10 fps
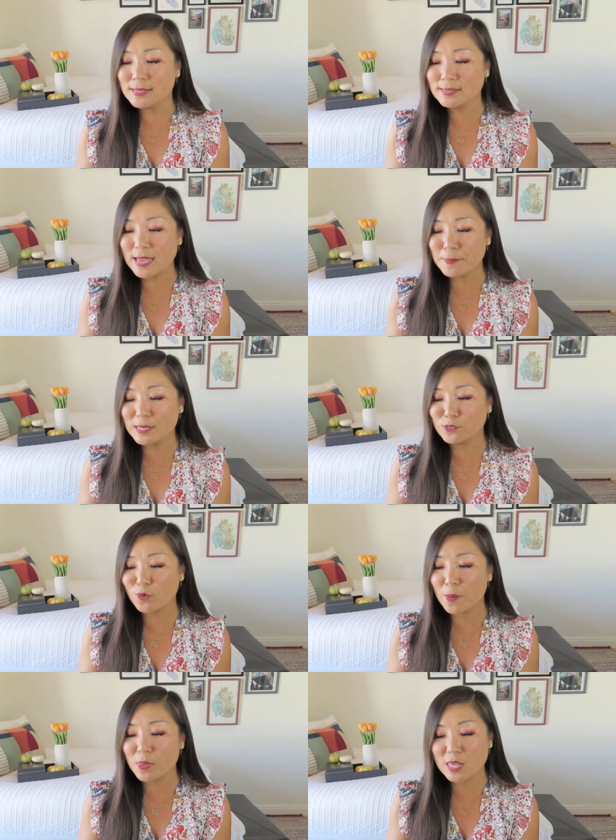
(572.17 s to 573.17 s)
This time it is
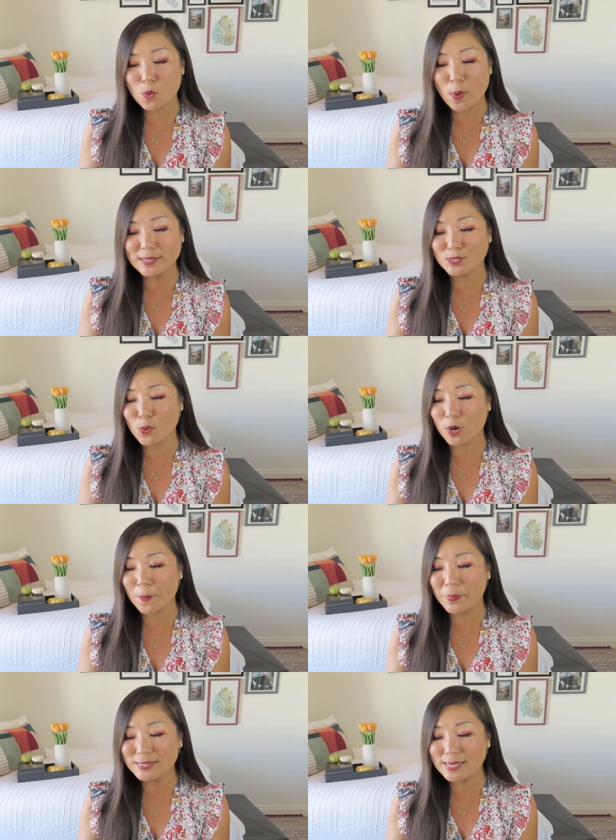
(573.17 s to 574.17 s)
from the West
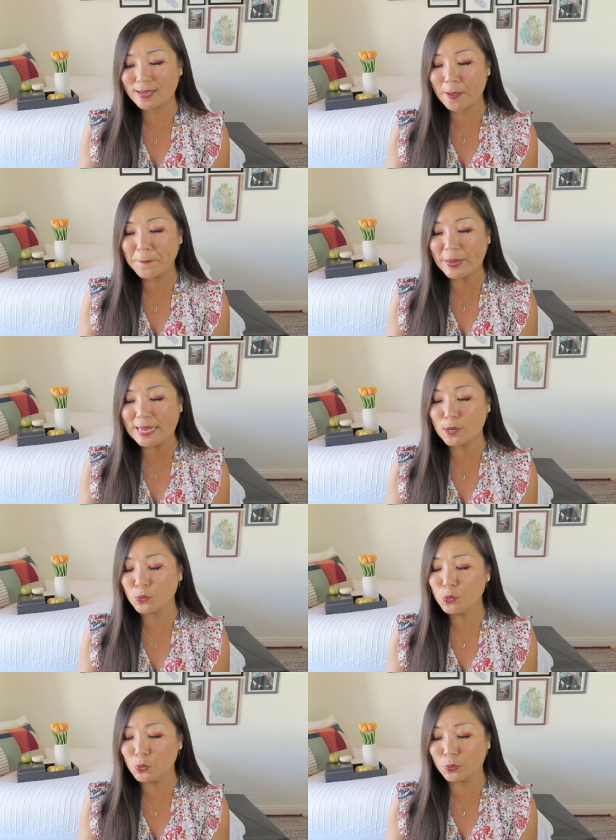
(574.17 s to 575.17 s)
Cork Biscuit Company.
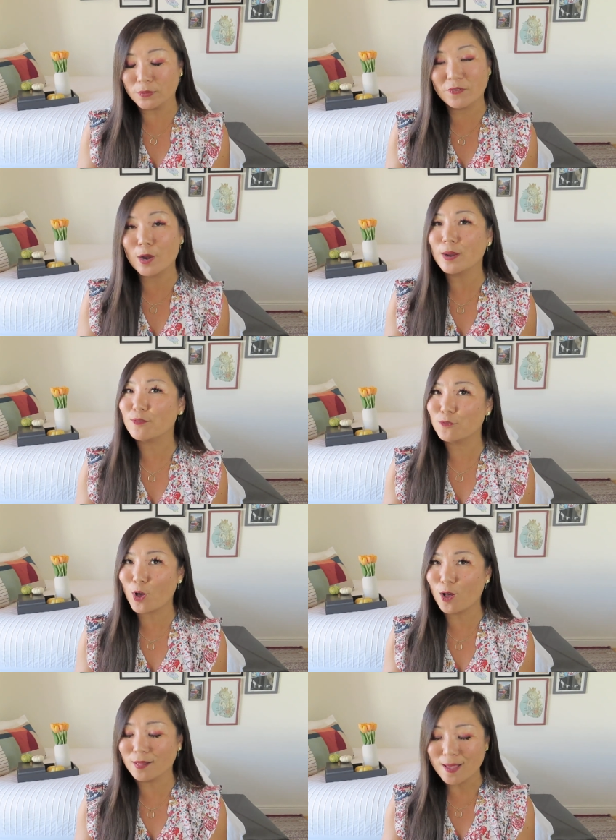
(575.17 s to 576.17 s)
Ooh, very
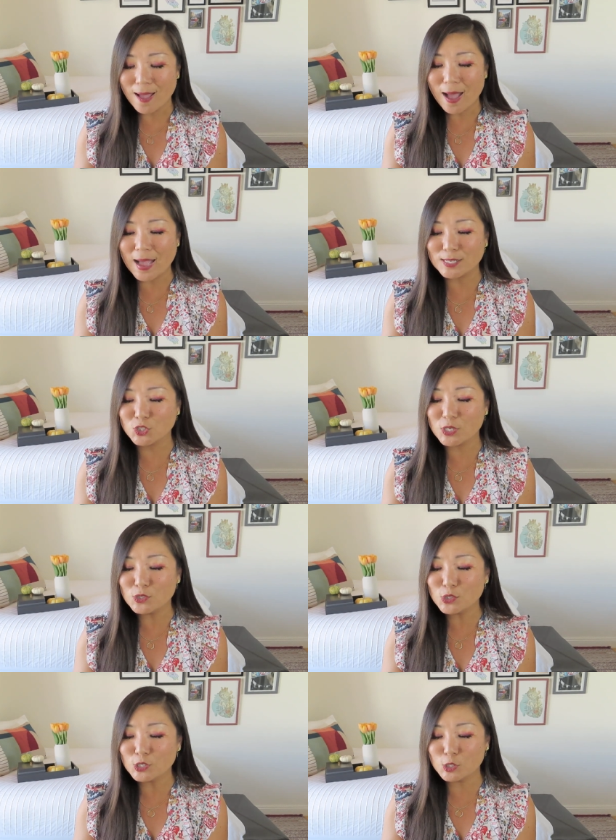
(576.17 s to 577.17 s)
fall. Uh,
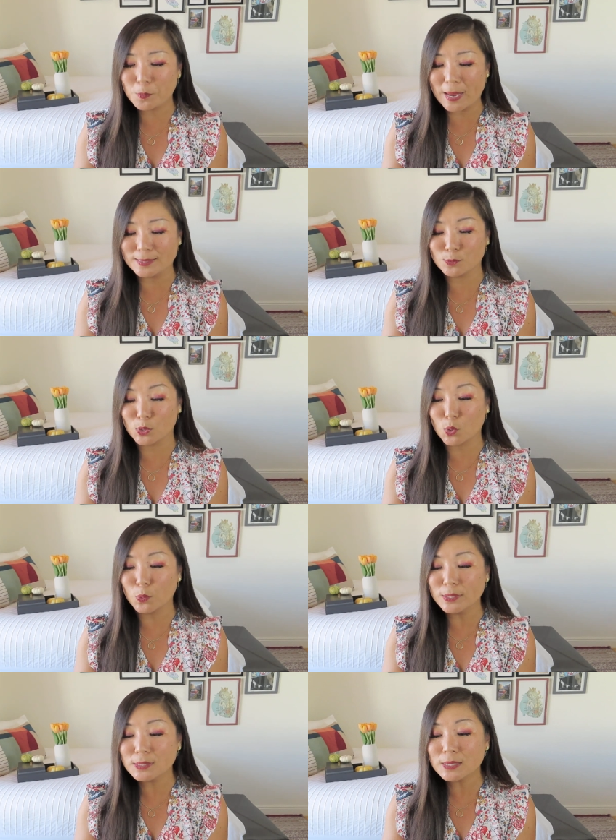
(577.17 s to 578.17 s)
ginger spice with
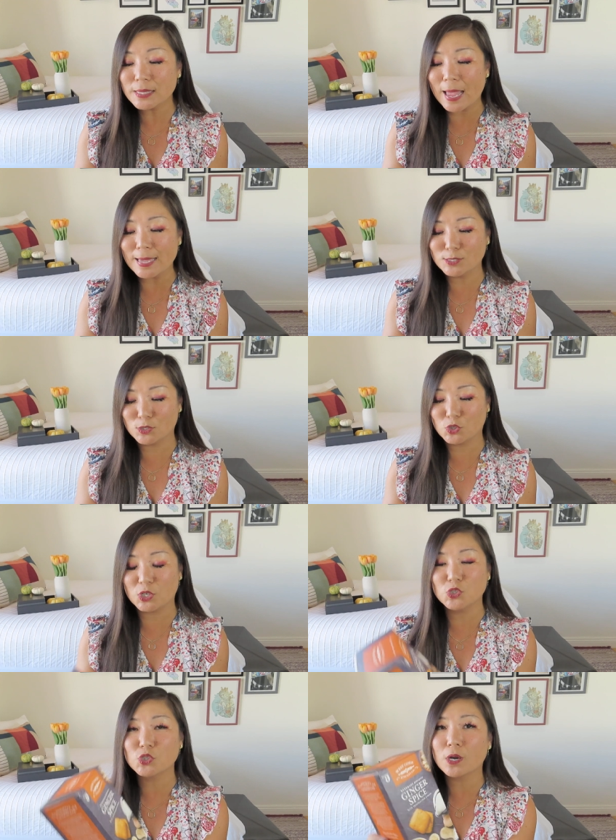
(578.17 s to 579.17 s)
crystallized
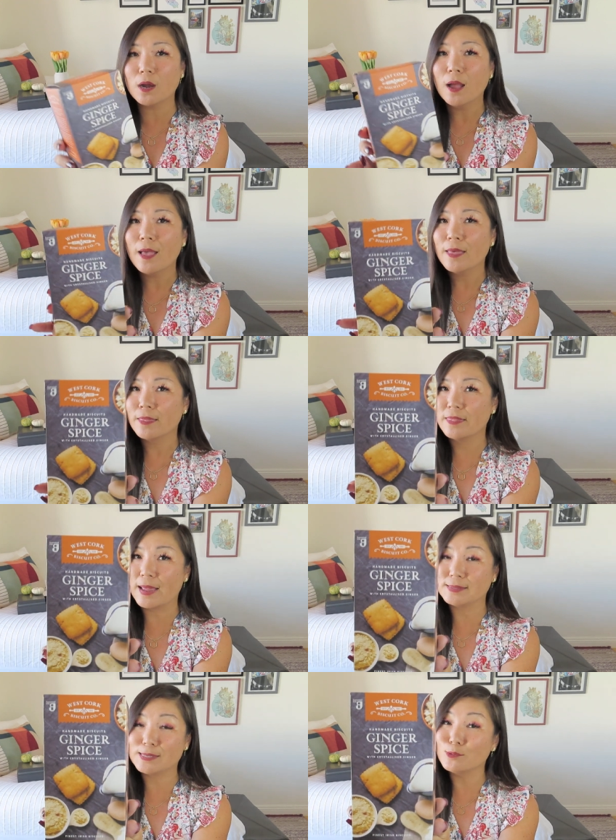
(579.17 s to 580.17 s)
ginger.
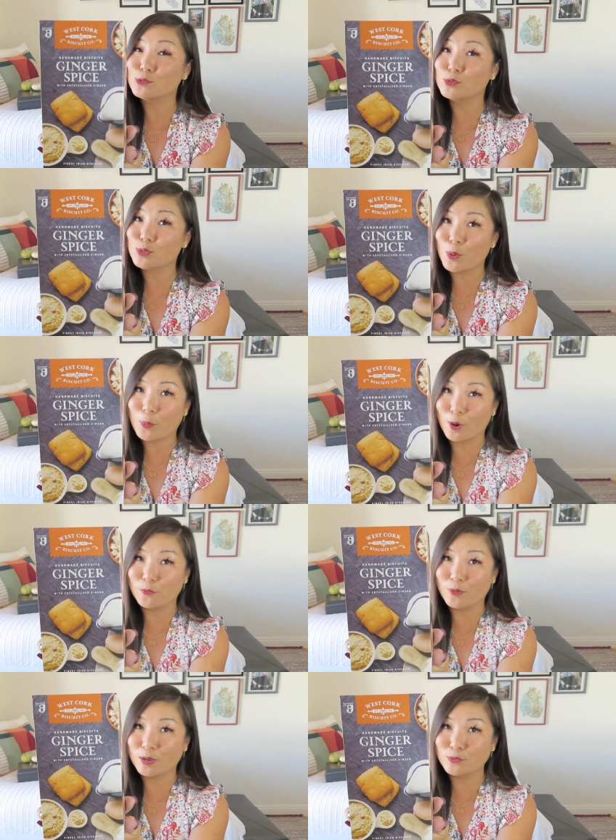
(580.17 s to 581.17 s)
That sounds so
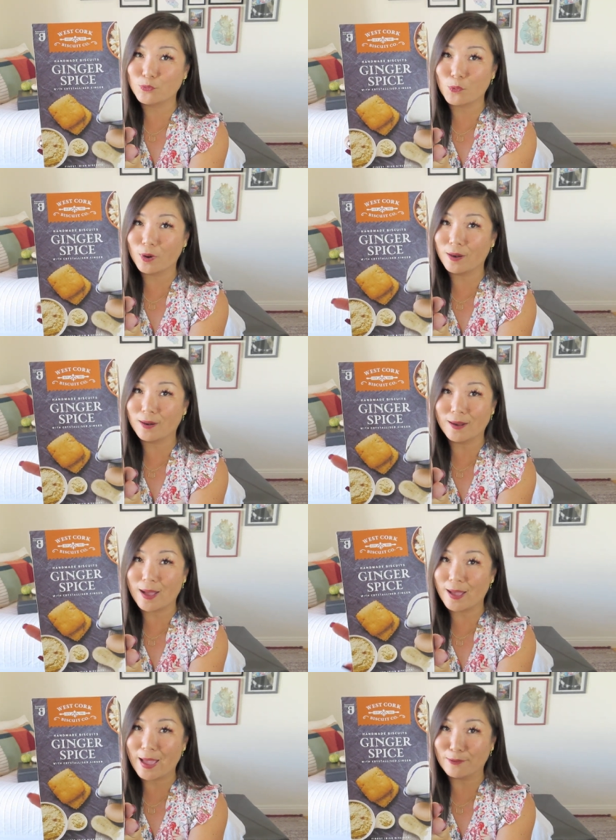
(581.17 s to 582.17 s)
perfect for uh,
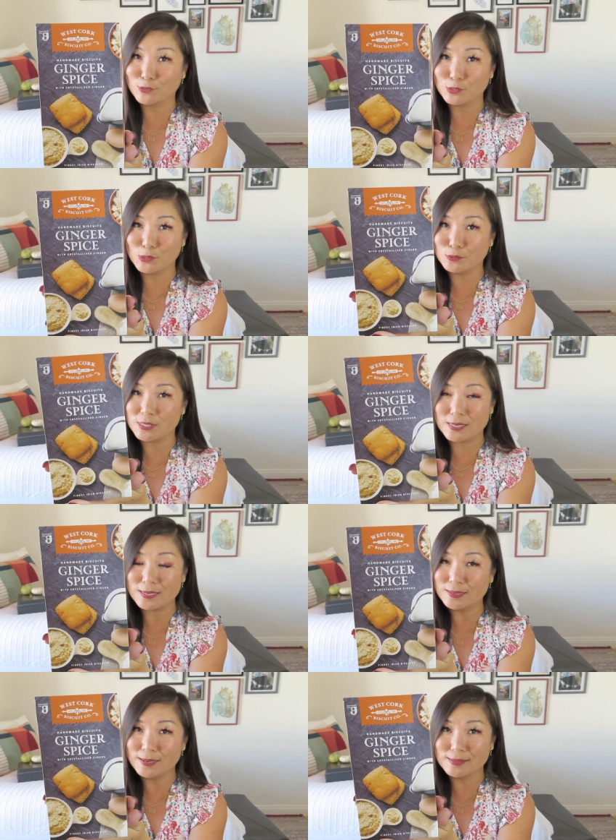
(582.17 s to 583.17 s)
afternoon
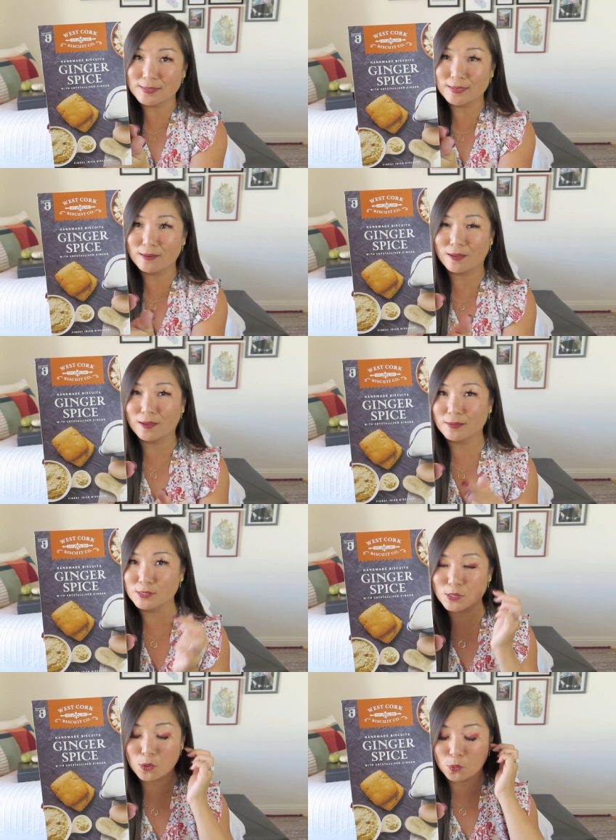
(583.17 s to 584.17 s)
tea, doesn't it? Oh,
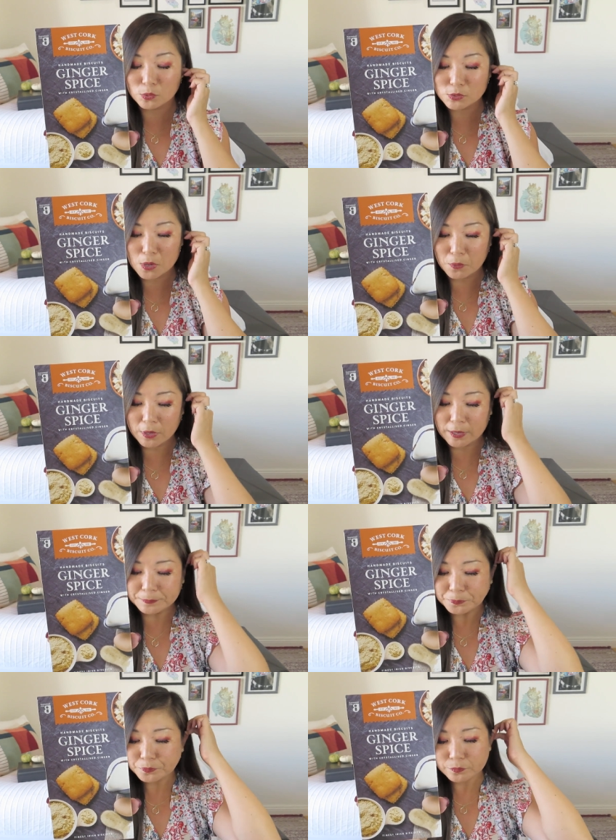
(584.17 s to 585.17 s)
so, so good.